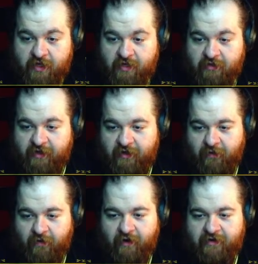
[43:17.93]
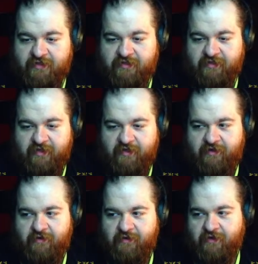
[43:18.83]
Now,
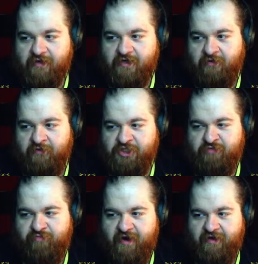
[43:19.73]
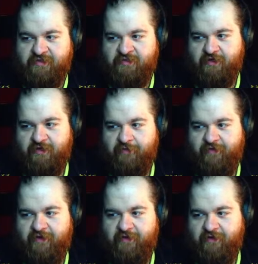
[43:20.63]
honestly, collision boxes are going to
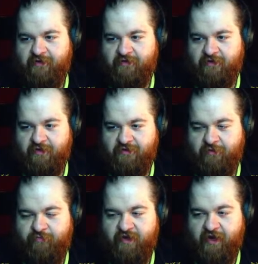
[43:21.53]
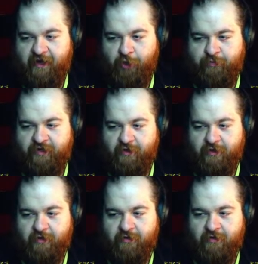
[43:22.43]
be the big help here
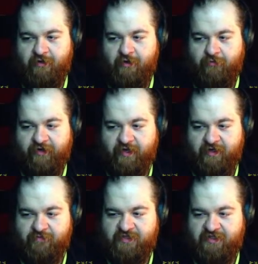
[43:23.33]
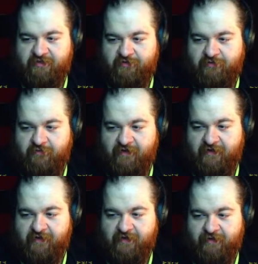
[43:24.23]
when it comes
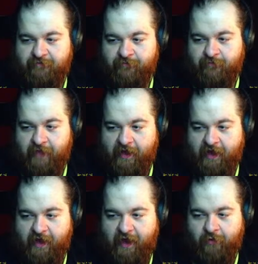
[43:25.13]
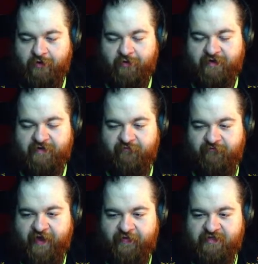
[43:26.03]
to how we're going to
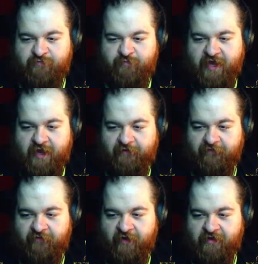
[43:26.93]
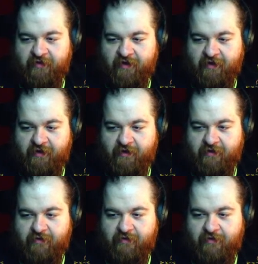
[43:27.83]
convey this being the fucking,
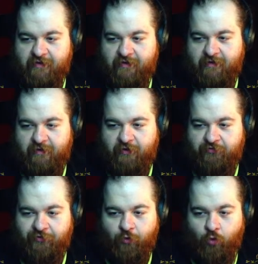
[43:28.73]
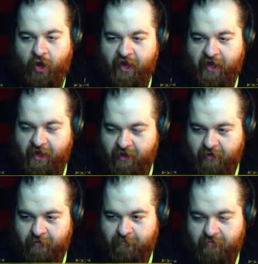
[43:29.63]
the way. I
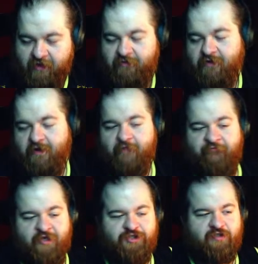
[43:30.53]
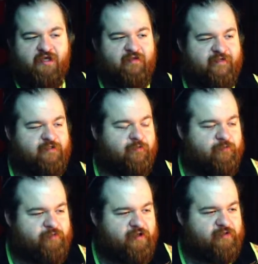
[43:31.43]
mean, visually, this will
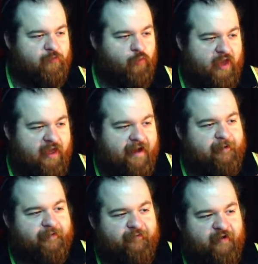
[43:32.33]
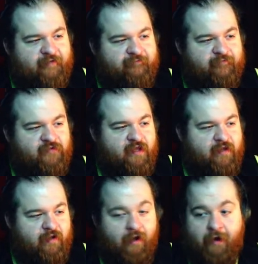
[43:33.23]
be the way out of the fucking,
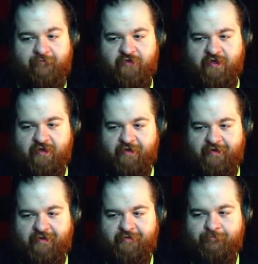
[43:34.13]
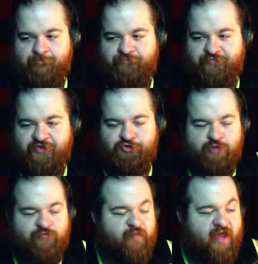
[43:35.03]
off the
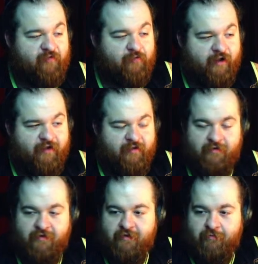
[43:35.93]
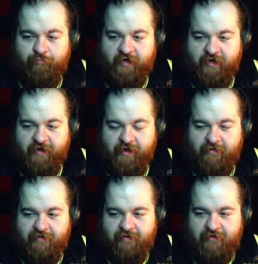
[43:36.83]
riverbank, right? But
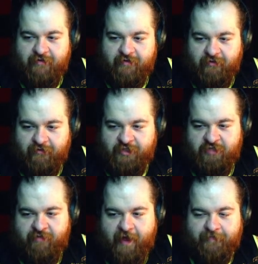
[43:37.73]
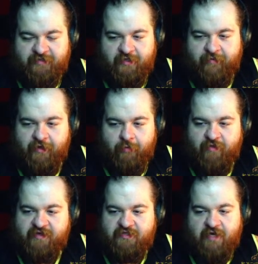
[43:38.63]
collision maps are going to be our big
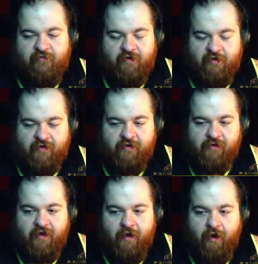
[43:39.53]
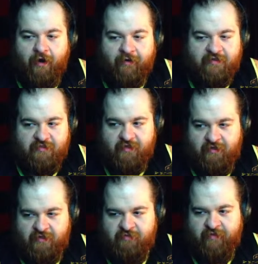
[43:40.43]
savior, you know? Honestly, it
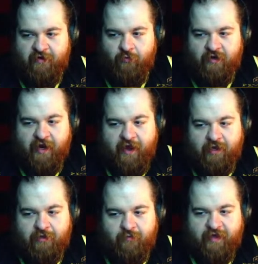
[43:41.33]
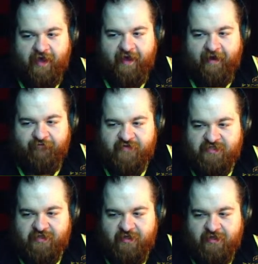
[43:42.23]
doesn't matter what angle we have this
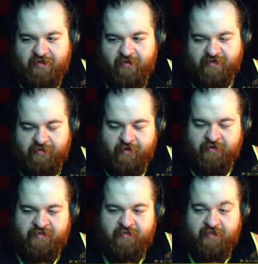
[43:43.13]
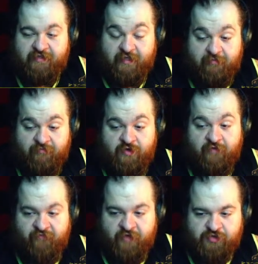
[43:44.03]
thing, you know, as long as it's like, you can
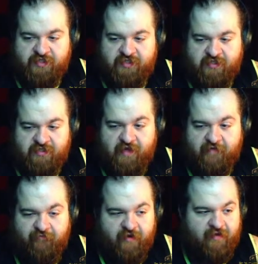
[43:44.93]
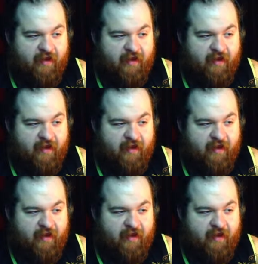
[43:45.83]
visually see this as a fucking,